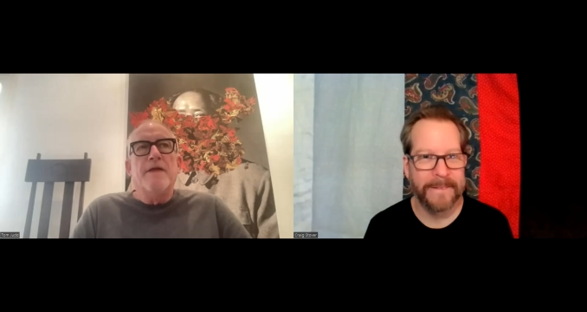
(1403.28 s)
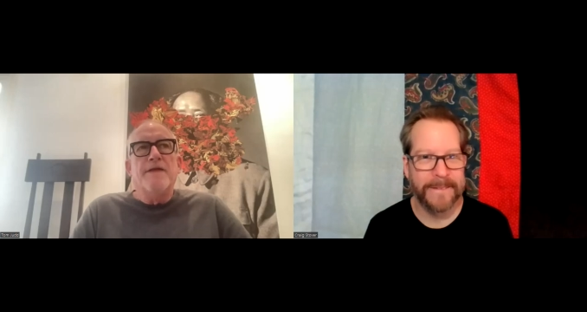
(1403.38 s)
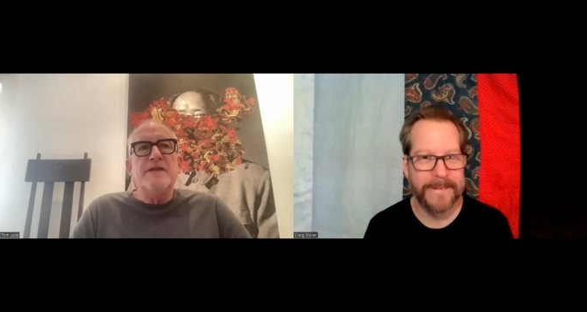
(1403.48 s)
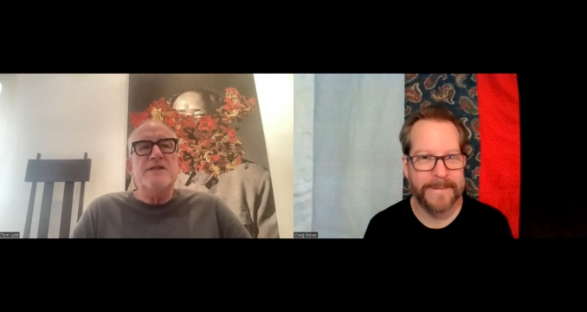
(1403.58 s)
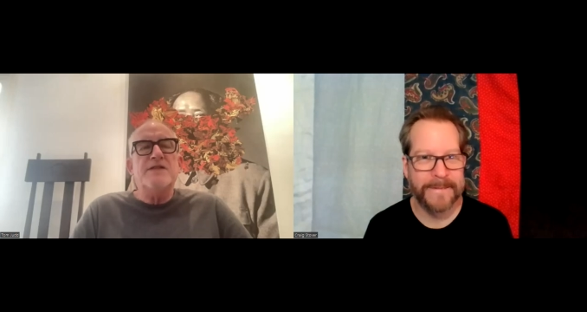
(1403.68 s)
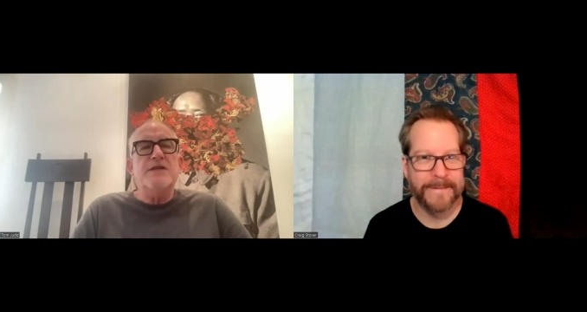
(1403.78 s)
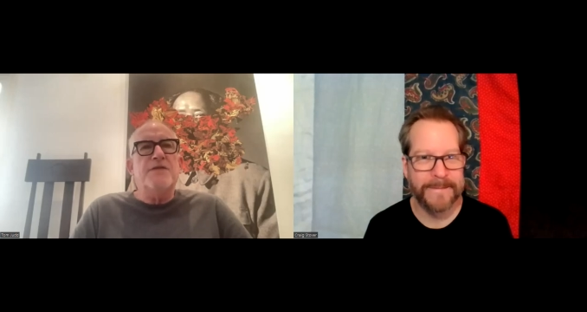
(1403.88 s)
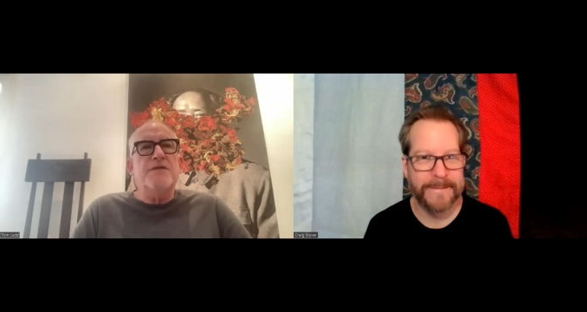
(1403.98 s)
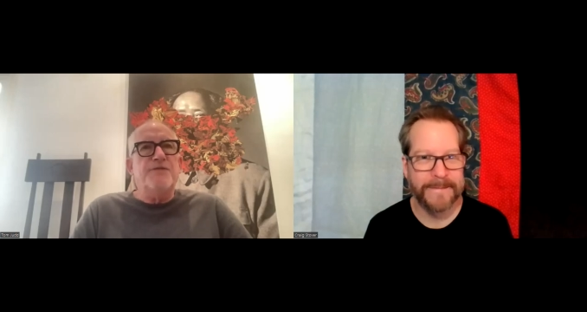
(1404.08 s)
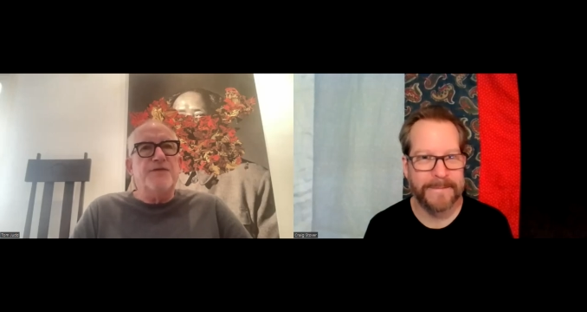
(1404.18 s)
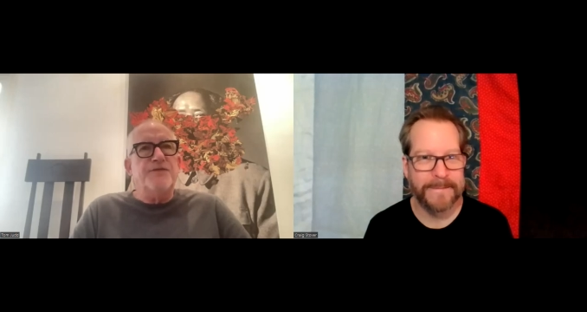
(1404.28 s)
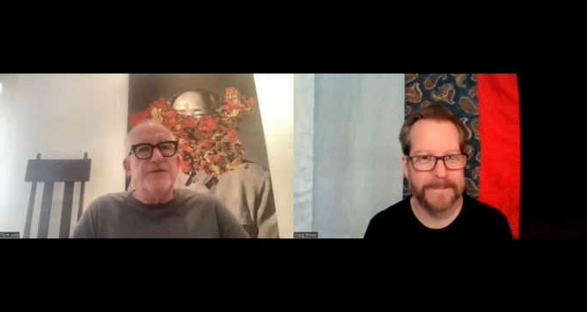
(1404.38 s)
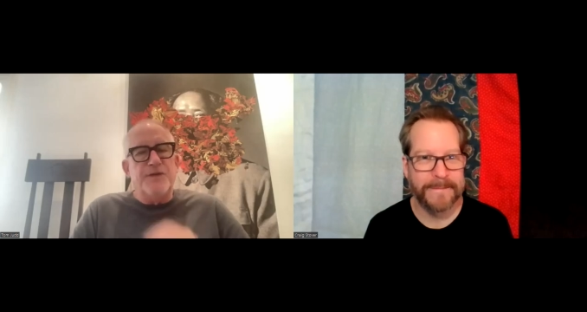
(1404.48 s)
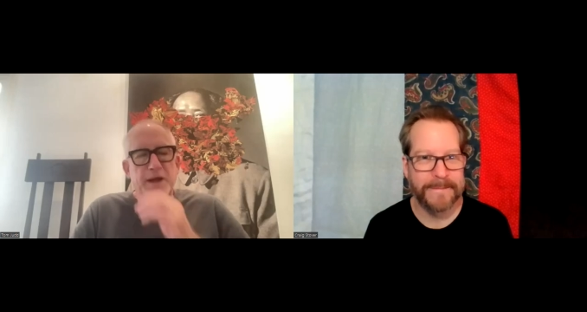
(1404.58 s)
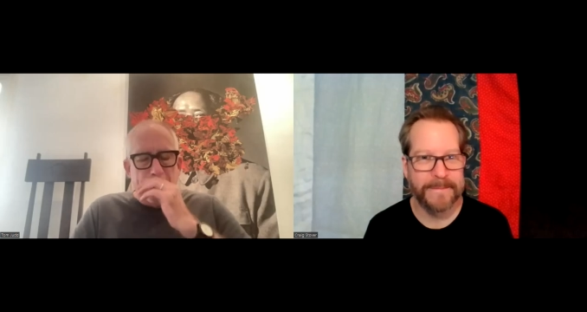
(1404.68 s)
Speaker 1: This is the
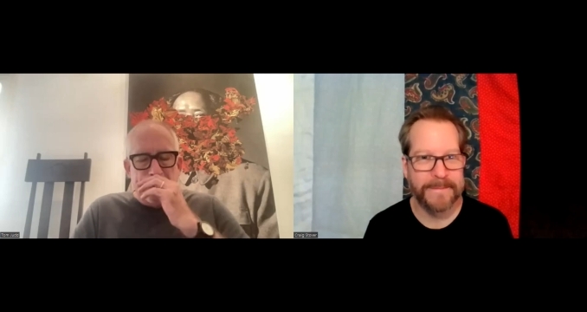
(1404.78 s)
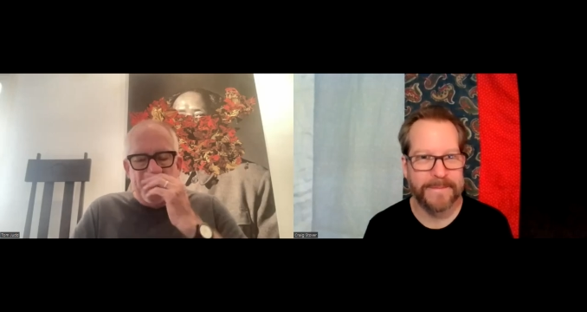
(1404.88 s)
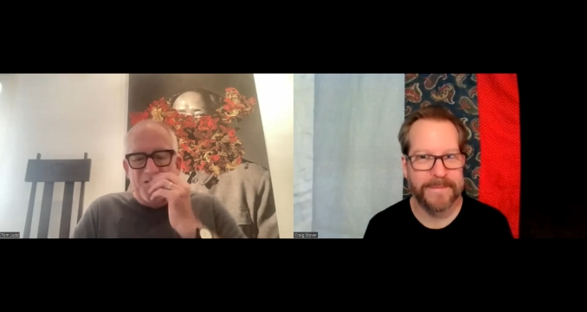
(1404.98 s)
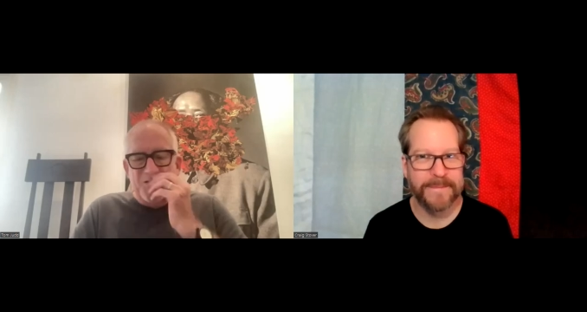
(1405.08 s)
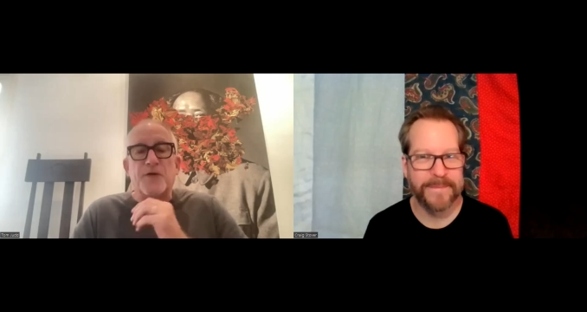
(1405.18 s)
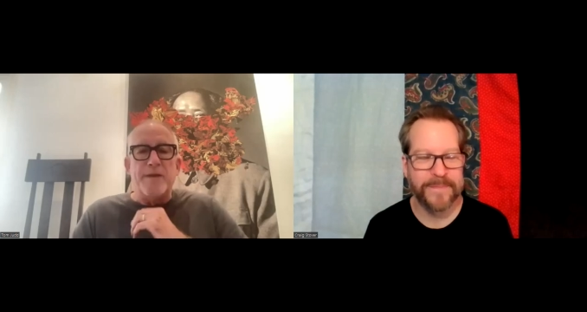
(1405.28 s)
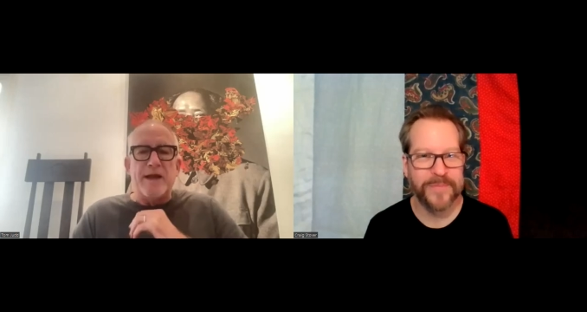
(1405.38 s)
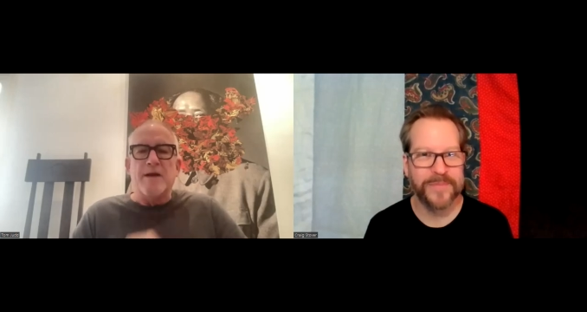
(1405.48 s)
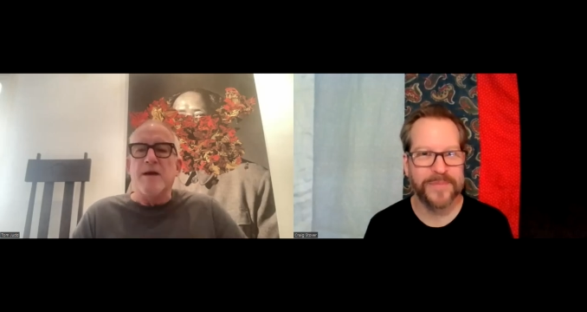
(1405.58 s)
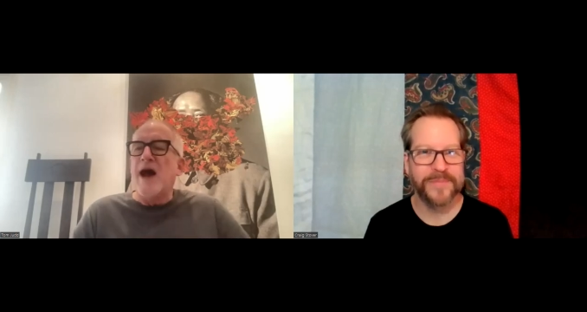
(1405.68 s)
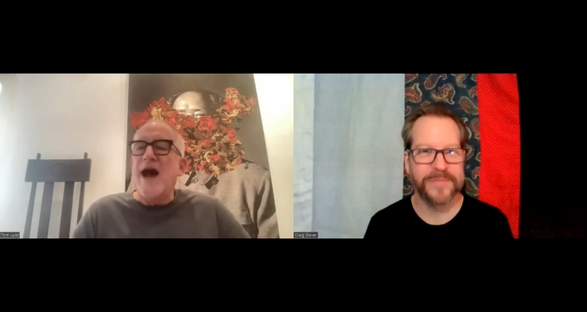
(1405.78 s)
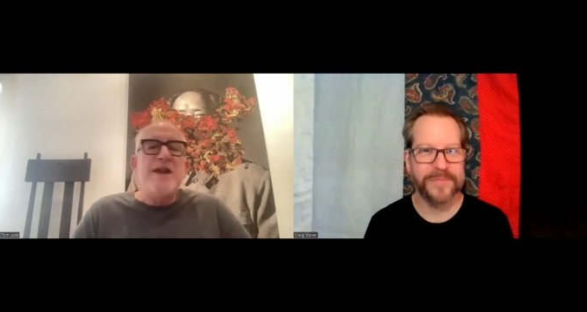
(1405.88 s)
thing about color for me.